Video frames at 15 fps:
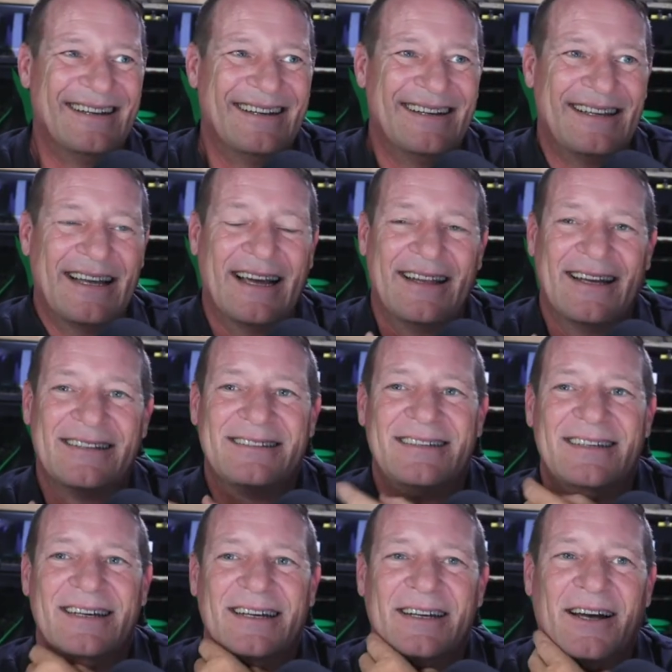yeah, that's
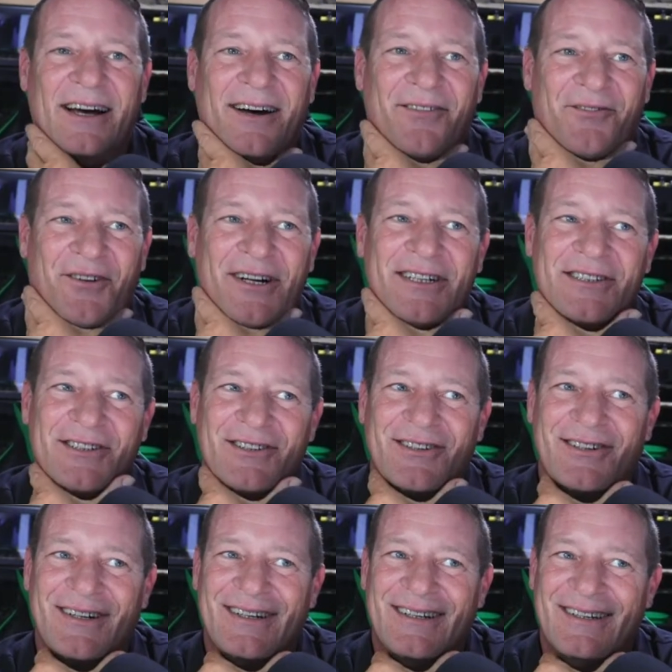the uh, Fraser
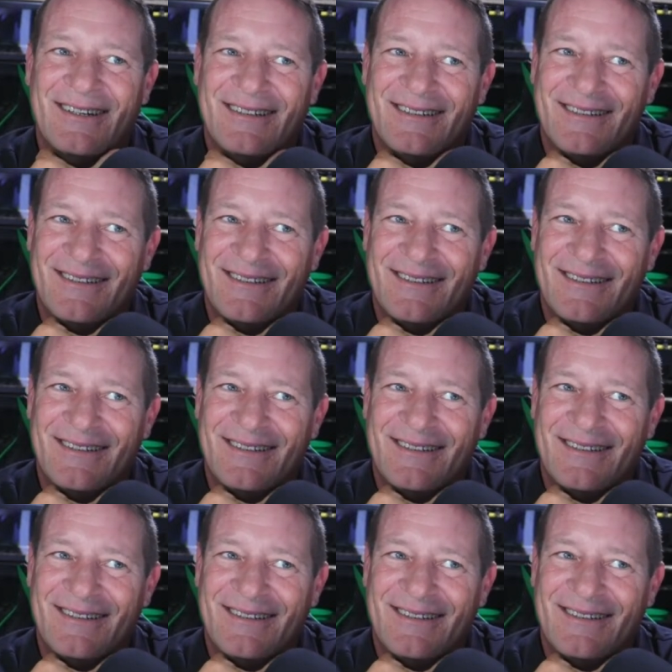is